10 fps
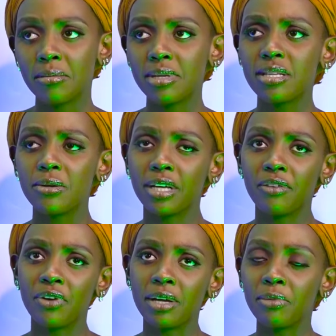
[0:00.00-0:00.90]
But I said, okay,
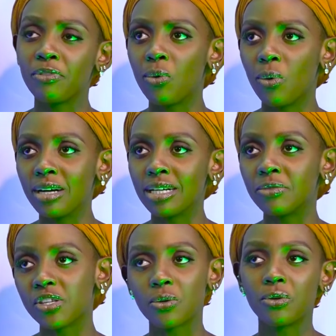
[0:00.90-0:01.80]
fine. Before work,
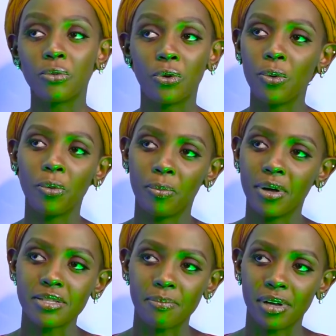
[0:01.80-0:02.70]
I'm just going to go
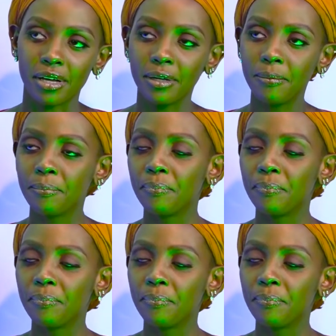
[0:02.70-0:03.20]
pass by